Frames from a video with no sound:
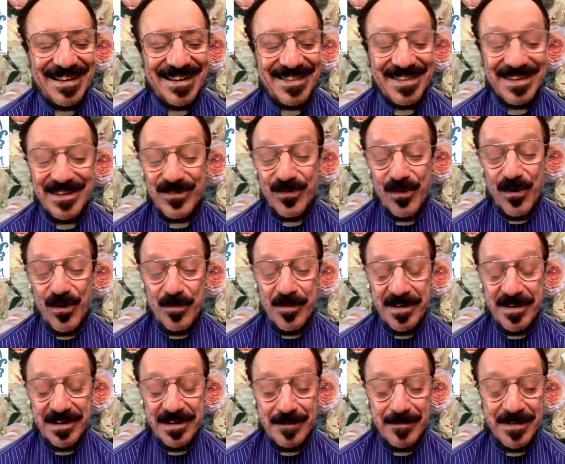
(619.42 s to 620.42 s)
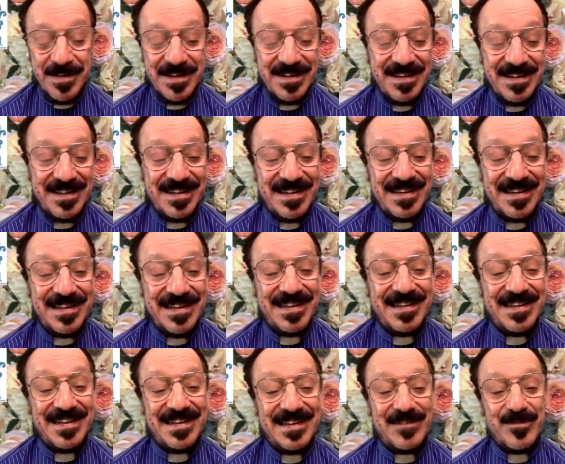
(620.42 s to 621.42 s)
things were opening up
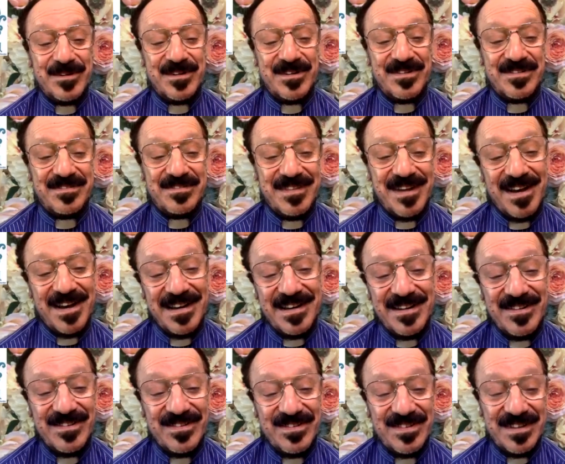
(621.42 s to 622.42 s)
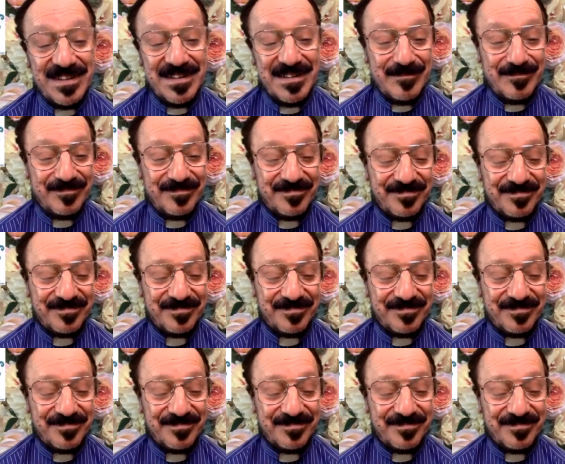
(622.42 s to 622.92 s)
again, and it was nice, and